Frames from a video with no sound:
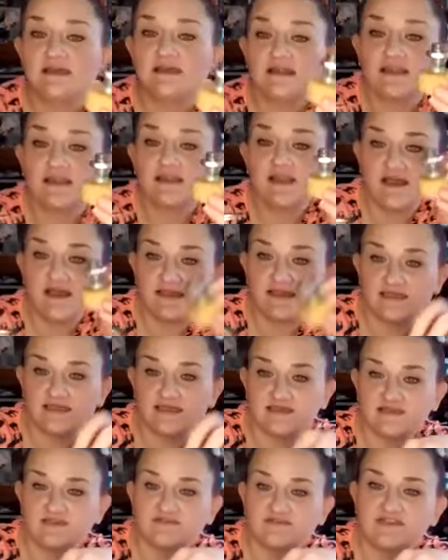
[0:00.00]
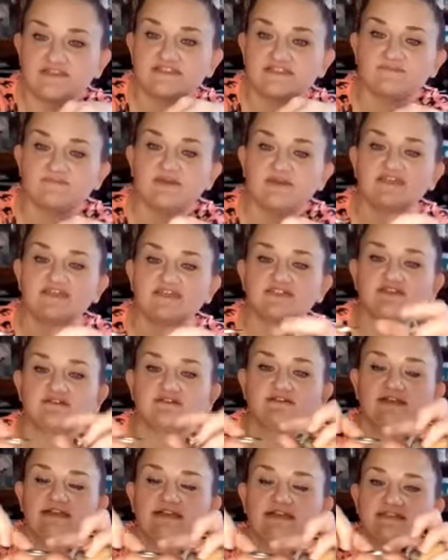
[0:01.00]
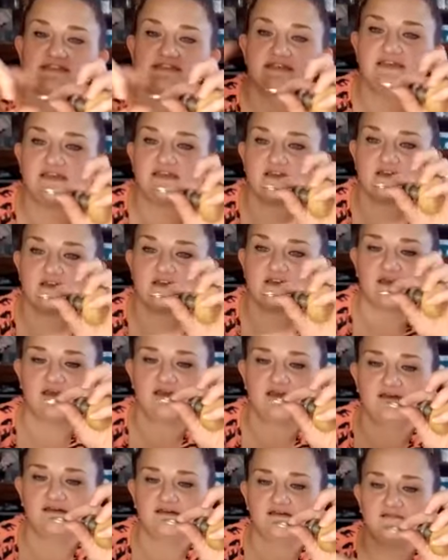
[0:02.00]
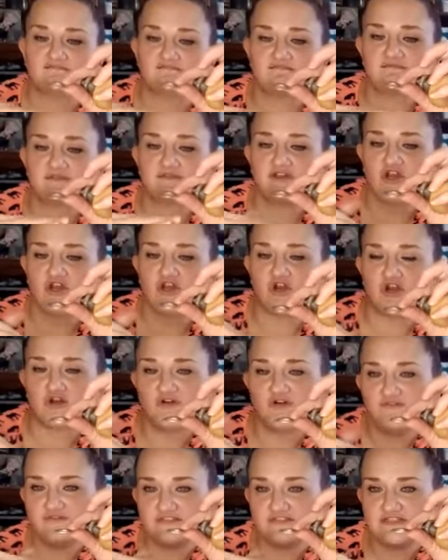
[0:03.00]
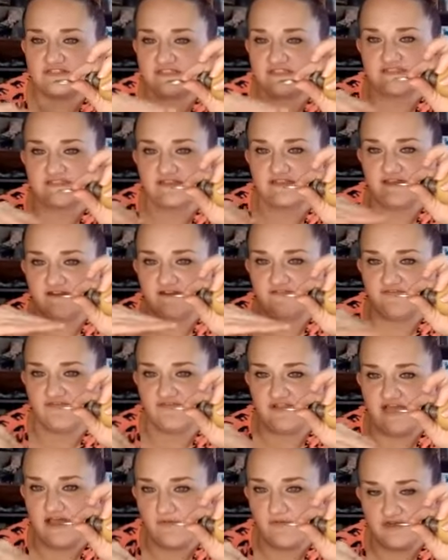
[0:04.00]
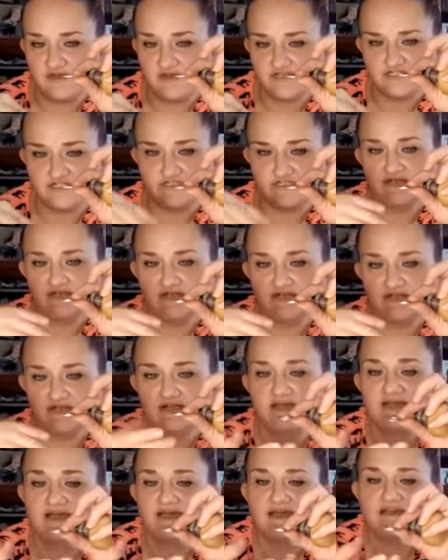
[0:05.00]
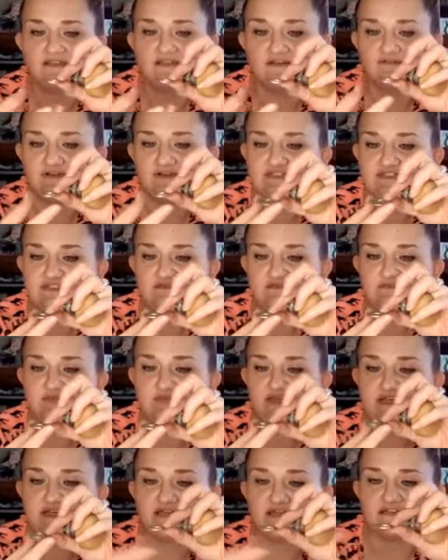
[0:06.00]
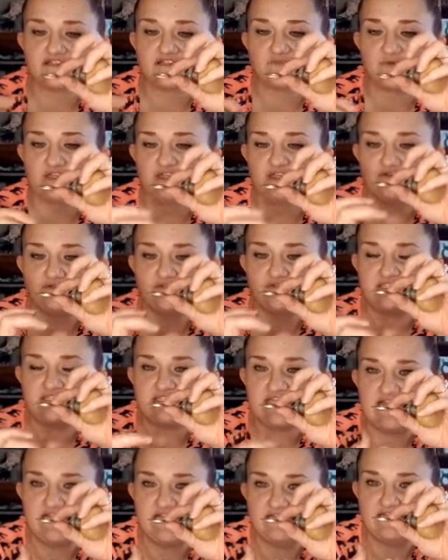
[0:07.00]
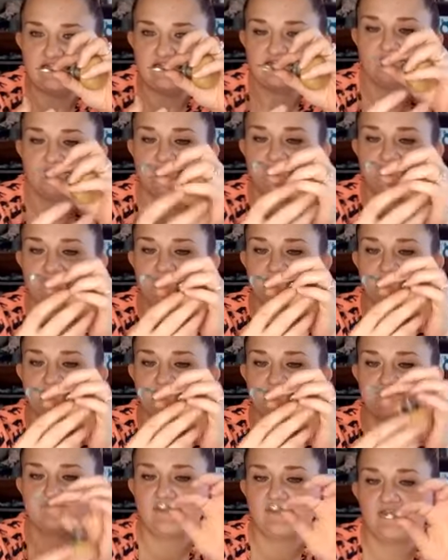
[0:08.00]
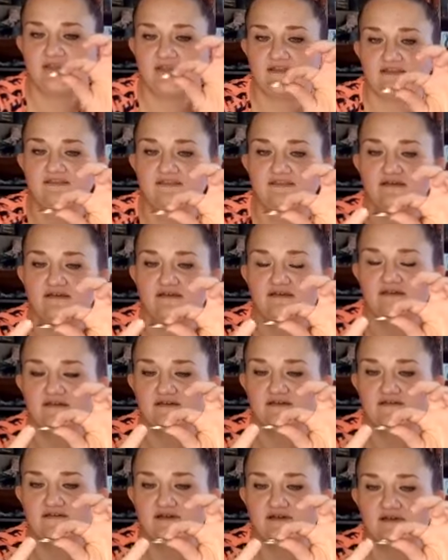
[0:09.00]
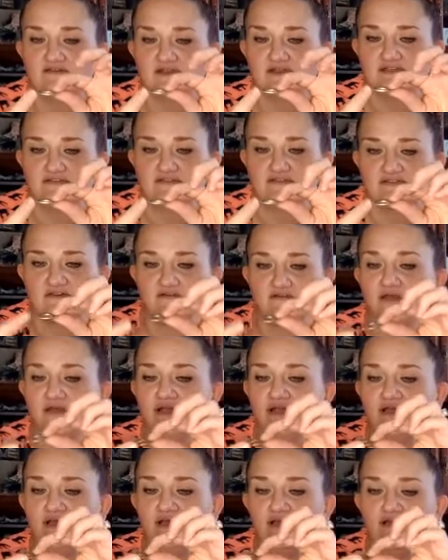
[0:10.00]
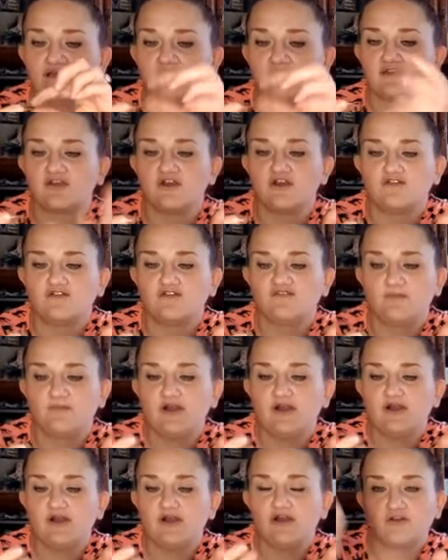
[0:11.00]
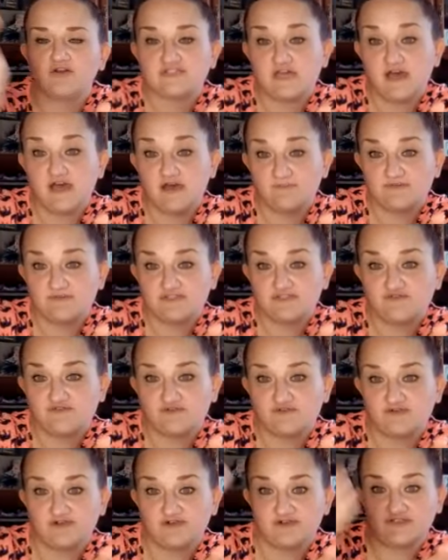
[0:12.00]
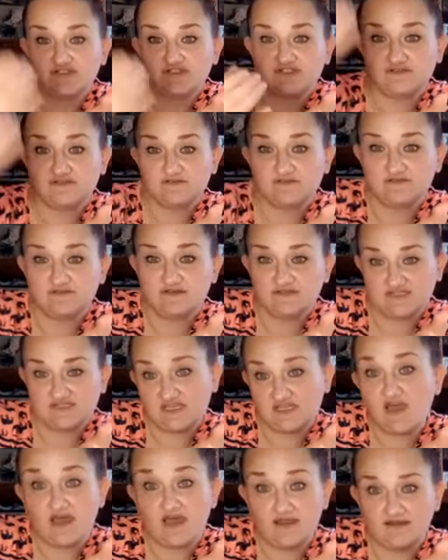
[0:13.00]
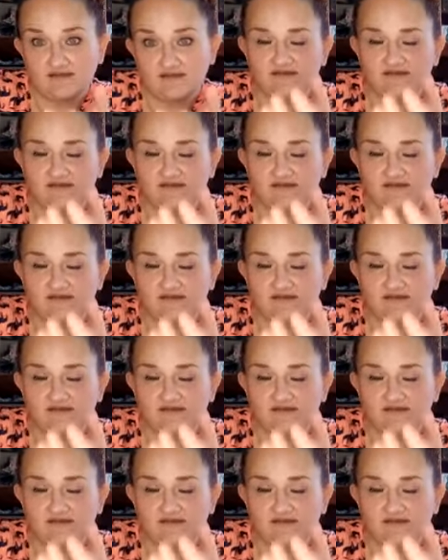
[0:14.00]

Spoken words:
lock it, you need to make sure it's like curved. This is not a flat washer. And the reason being is when you tighten the, okay, so the curved part goes up towards the sky,